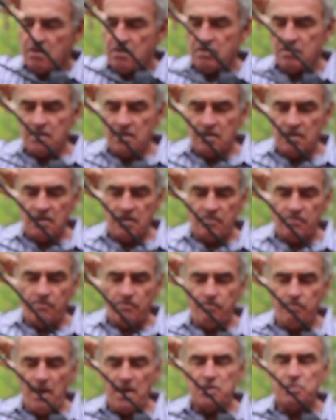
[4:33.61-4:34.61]
the
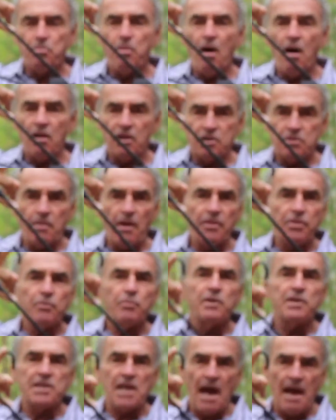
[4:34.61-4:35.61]
baseball is about
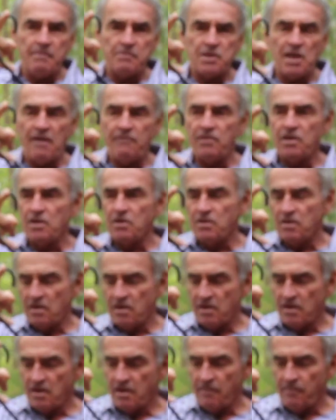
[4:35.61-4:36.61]
3 times heavier
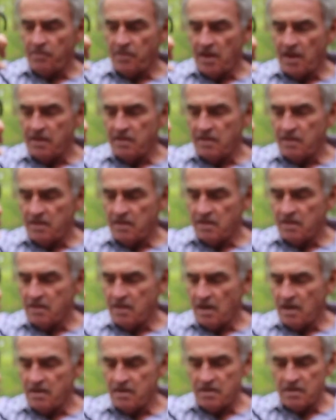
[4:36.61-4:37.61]
than
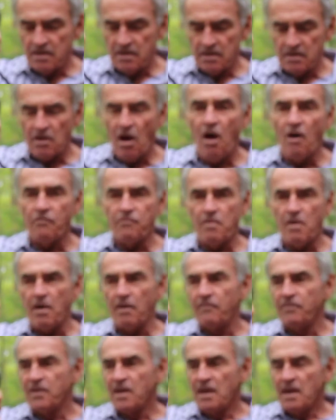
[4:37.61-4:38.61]
the golf ball.
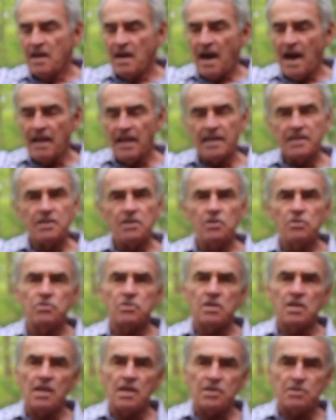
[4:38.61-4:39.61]
I like to
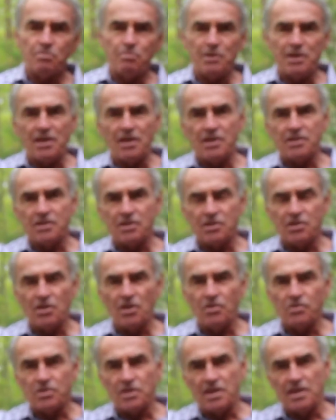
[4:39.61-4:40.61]
use this because it
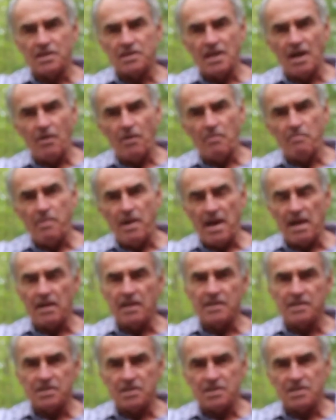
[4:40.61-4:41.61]
shows kids how a
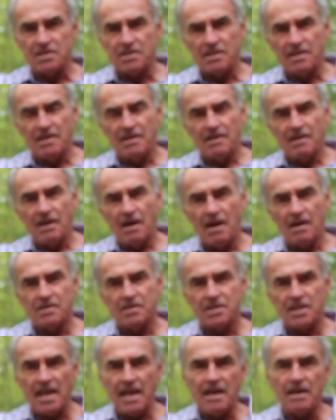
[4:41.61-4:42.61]
balance
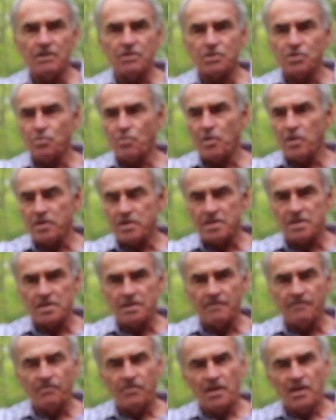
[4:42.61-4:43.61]
scales works, and